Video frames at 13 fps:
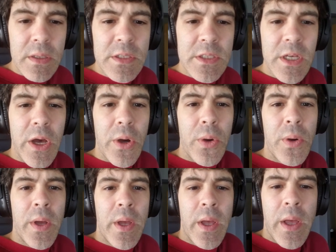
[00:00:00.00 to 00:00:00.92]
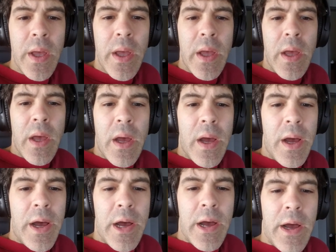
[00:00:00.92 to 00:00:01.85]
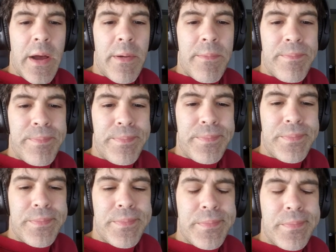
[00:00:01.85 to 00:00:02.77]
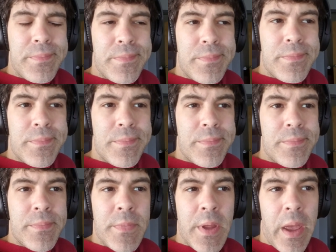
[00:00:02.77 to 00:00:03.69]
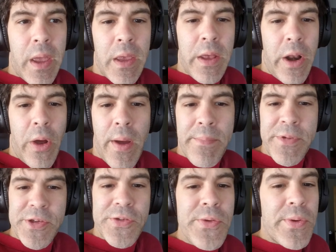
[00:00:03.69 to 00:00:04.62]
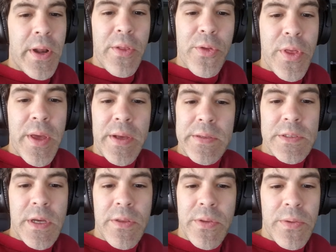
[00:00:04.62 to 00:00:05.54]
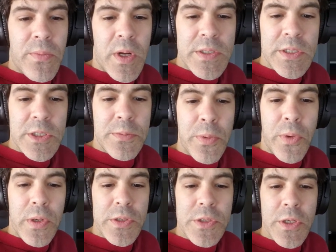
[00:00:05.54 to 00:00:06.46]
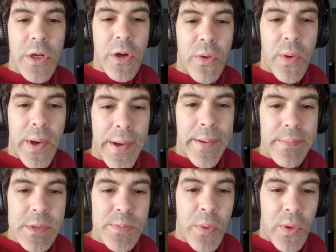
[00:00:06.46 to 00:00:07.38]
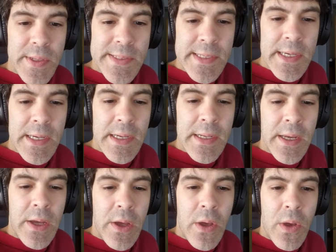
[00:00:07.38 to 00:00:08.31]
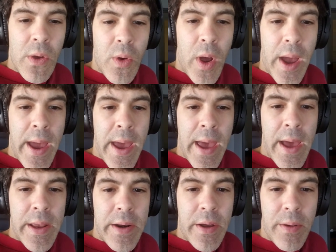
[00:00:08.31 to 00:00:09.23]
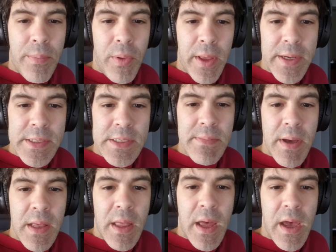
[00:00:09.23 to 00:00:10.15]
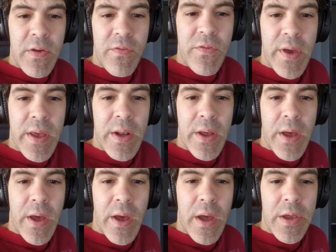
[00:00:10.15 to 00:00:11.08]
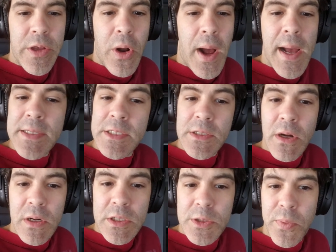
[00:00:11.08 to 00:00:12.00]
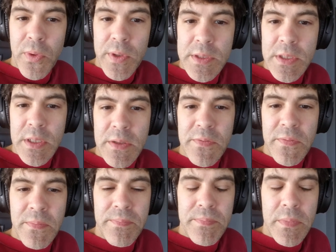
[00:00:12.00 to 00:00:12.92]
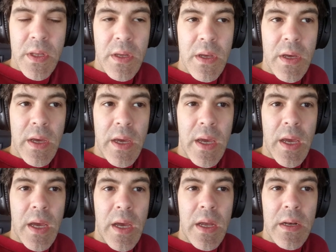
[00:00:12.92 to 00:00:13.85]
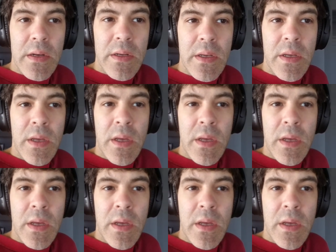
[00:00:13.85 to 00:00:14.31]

So um, you know, I'm just doing other things other than watching sports. You know, um, Sportazine had a place in my life, and uh, you know, I started Sportazine, and